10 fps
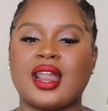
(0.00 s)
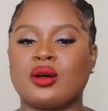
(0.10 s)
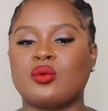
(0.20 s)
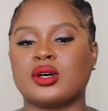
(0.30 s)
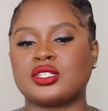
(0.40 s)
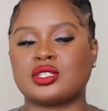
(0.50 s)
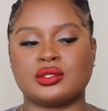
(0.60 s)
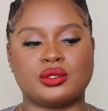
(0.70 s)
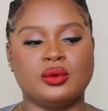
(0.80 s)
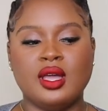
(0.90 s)
I don't want
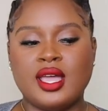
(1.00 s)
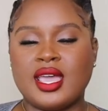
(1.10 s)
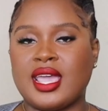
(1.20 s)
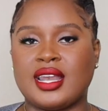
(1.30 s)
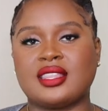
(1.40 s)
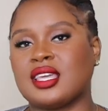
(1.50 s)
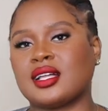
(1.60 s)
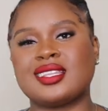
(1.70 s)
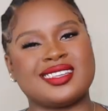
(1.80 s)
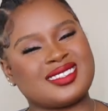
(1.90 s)
anything
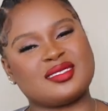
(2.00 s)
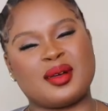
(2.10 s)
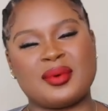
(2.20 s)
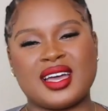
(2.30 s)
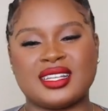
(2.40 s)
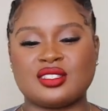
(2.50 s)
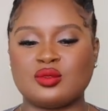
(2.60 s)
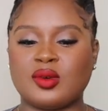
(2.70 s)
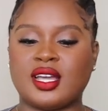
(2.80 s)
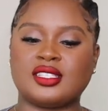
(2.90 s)
clinging to my body too
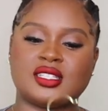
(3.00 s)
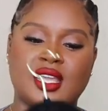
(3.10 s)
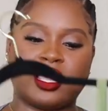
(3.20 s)
much,